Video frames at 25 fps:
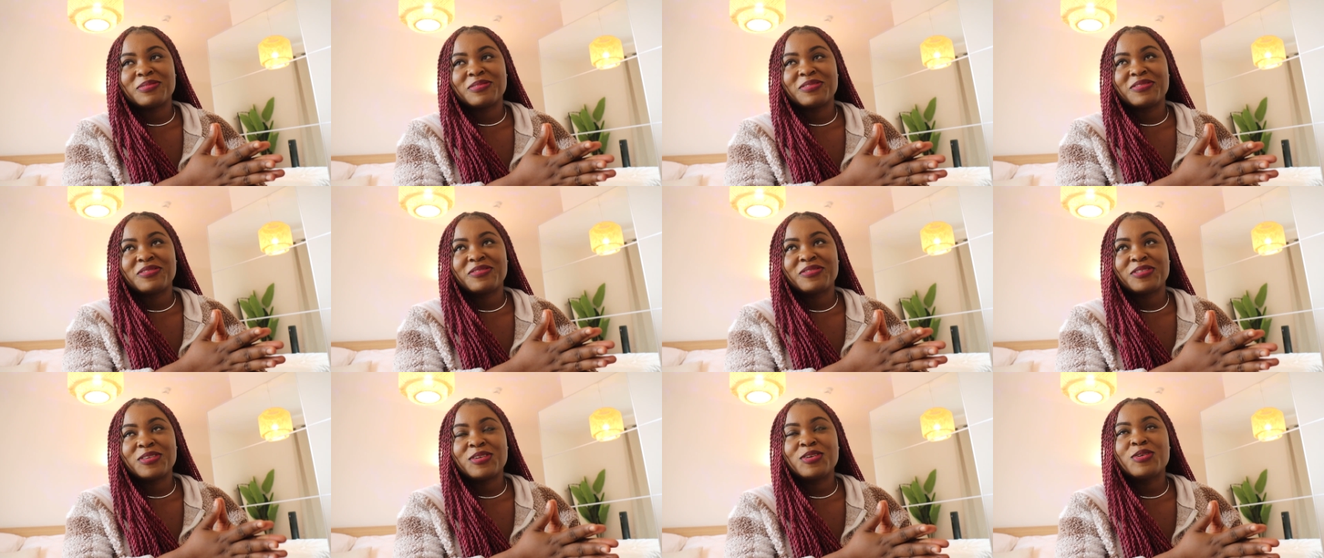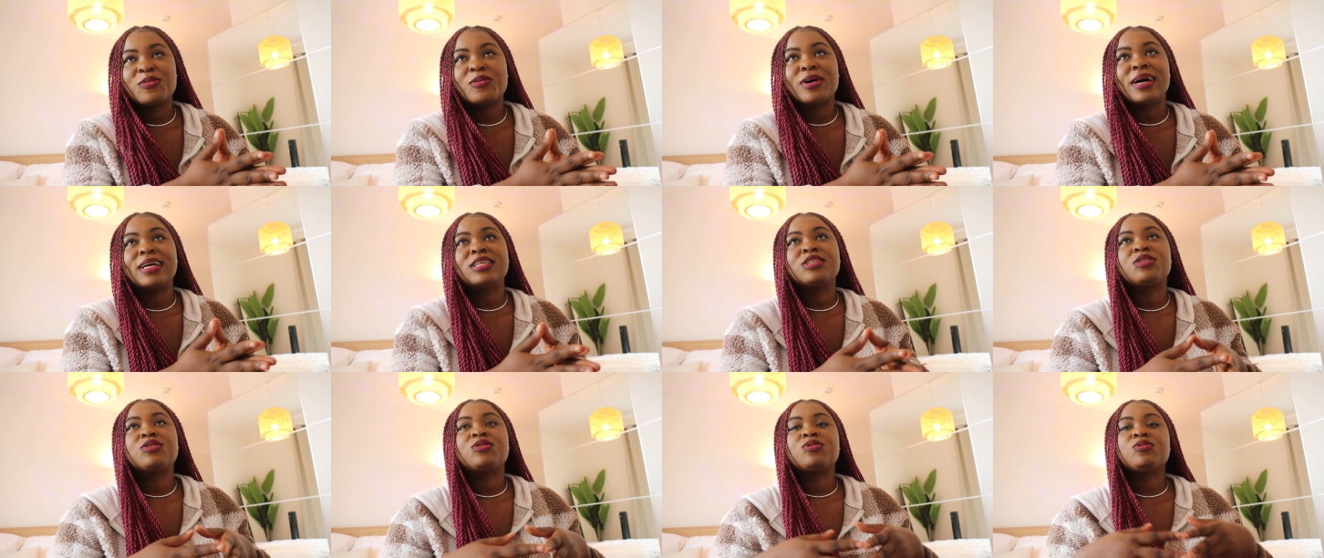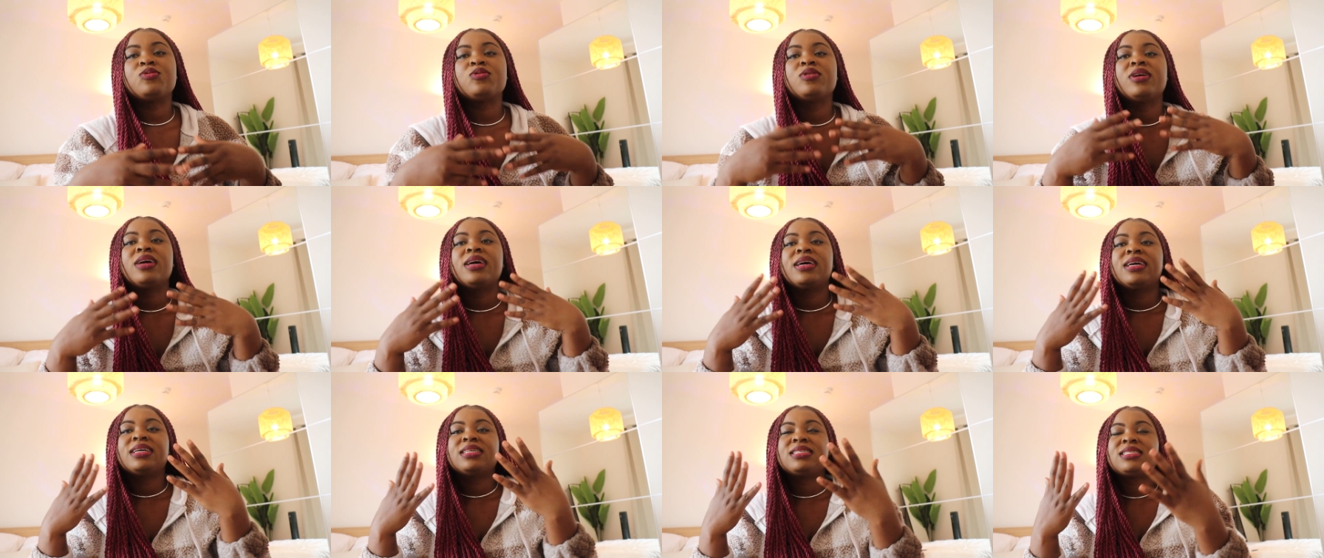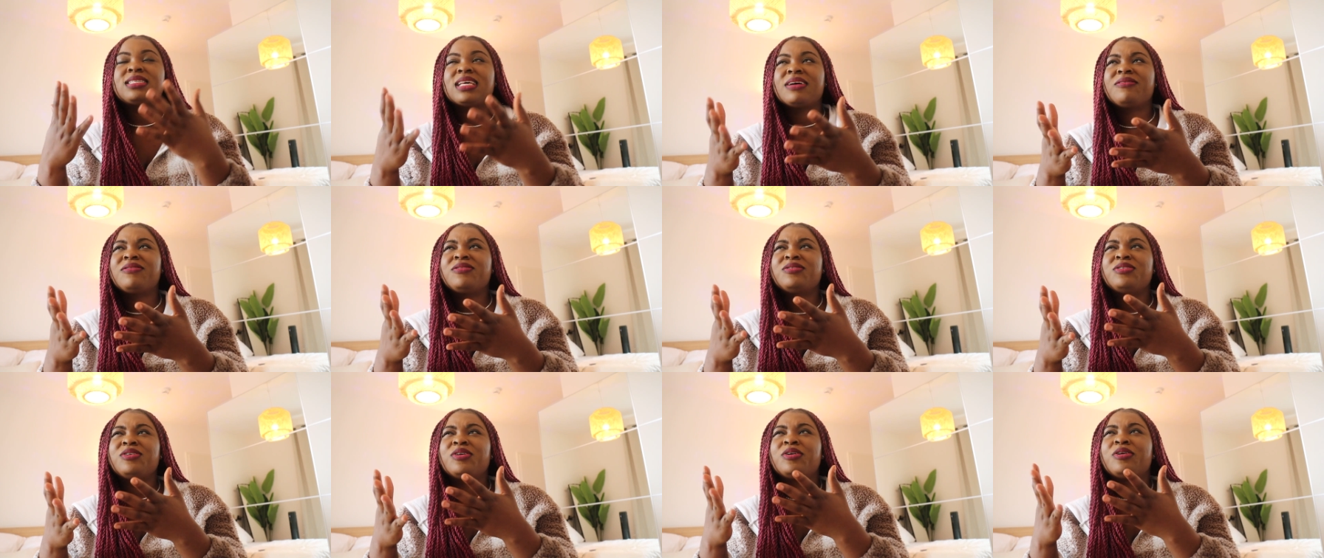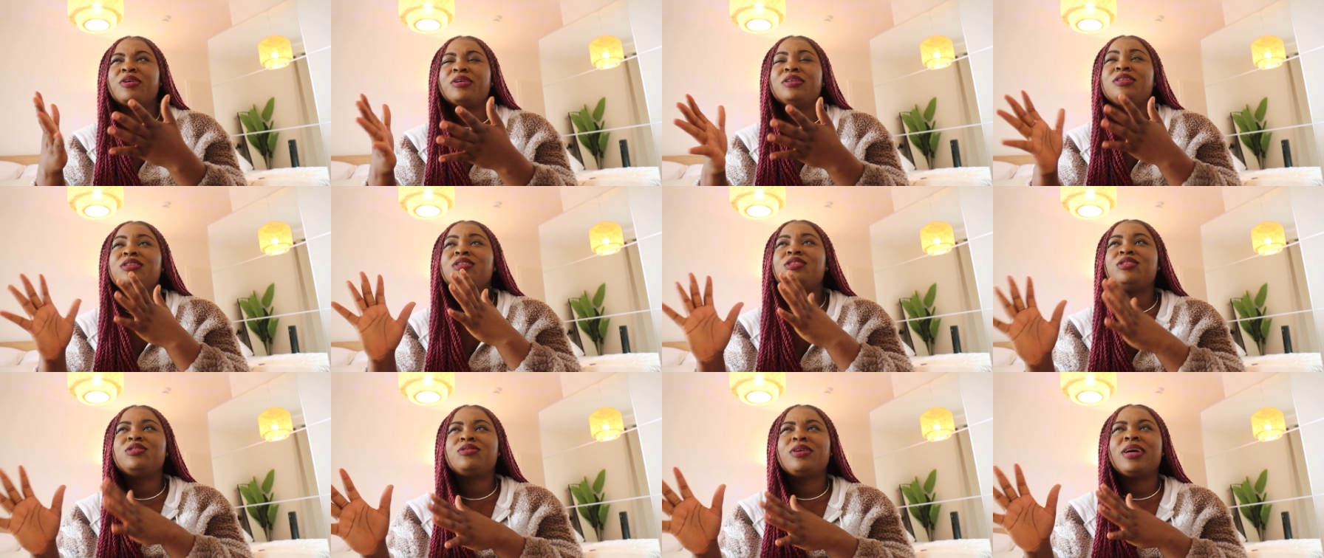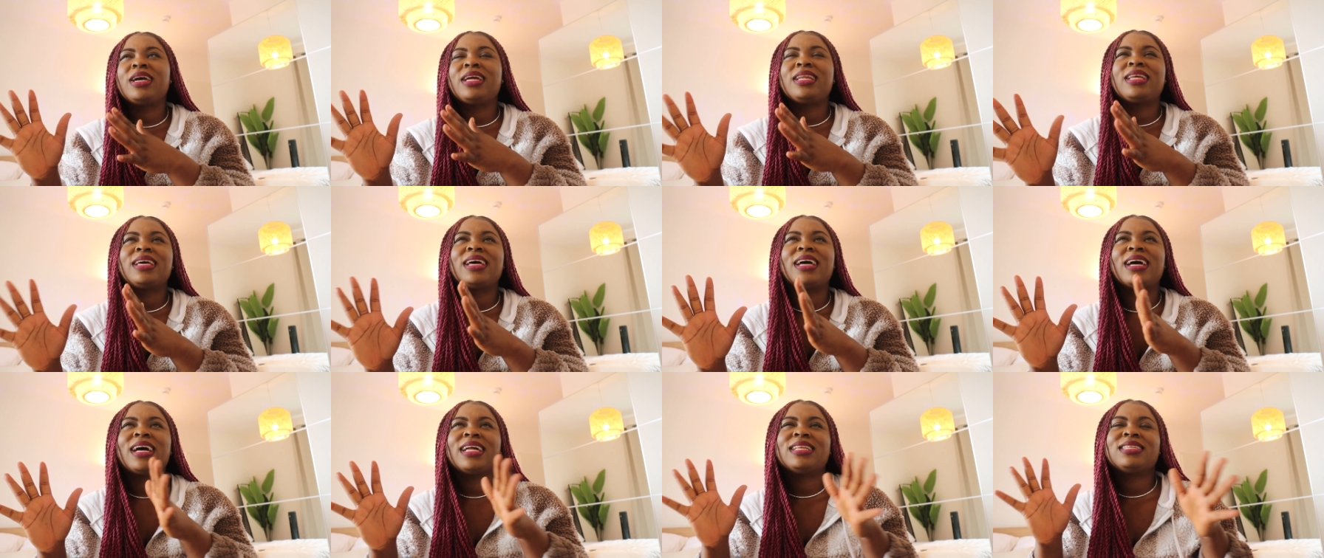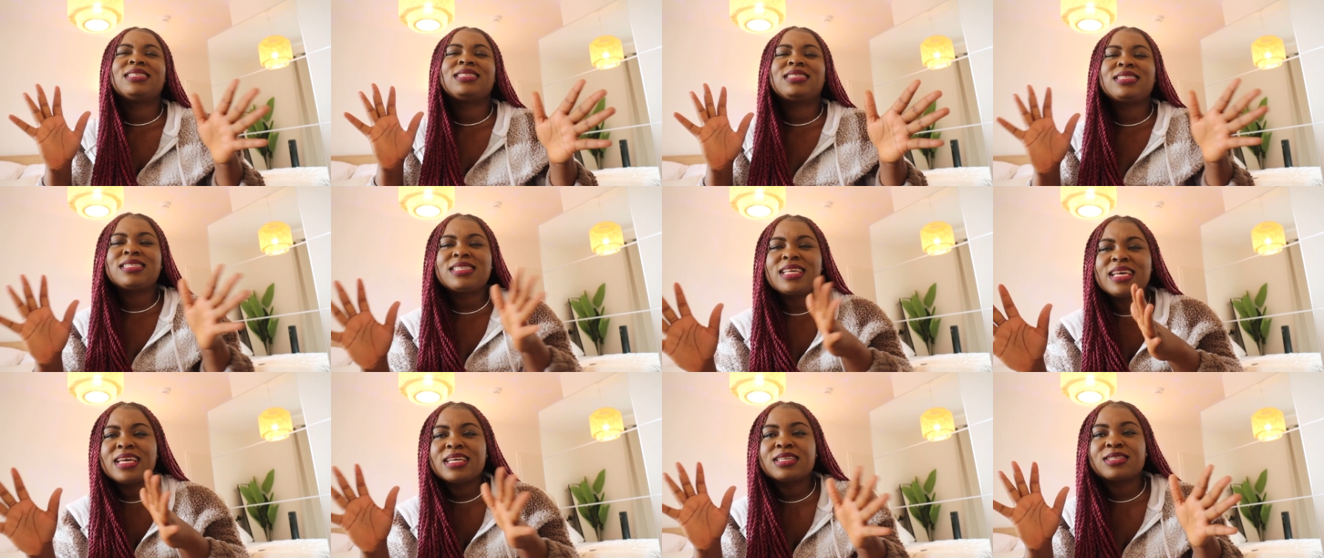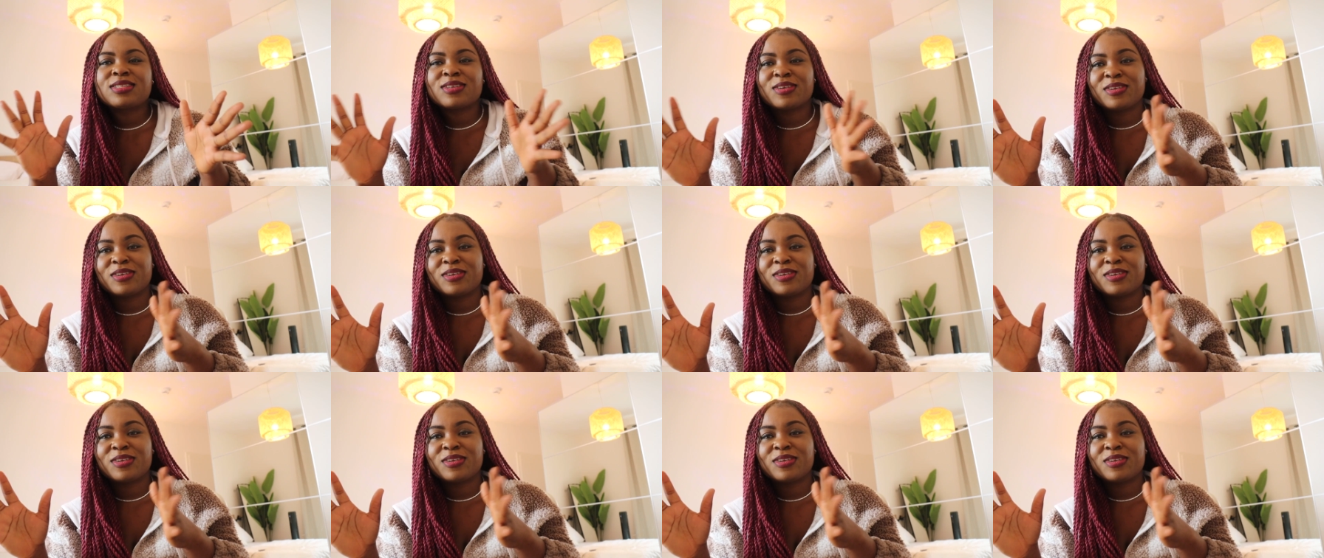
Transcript: followers to 706